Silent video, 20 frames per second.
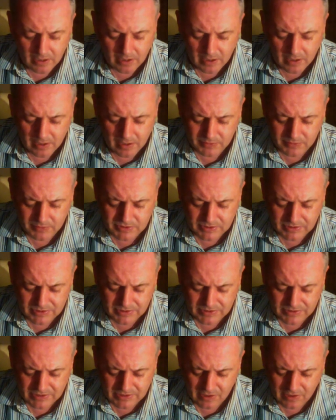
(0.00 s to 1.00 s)
else
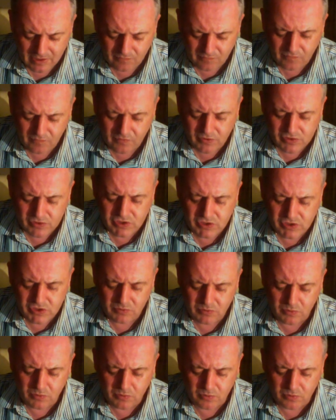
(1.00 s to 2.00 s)
is there no virtue
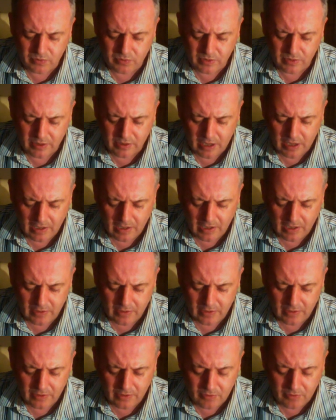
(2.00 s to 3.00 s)
more in
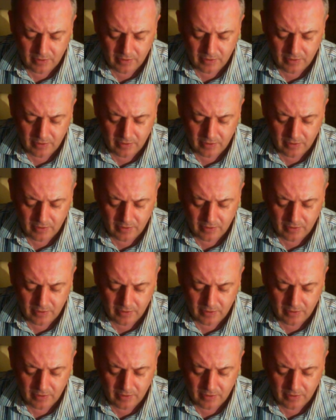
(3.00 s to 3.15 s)
Alaparan,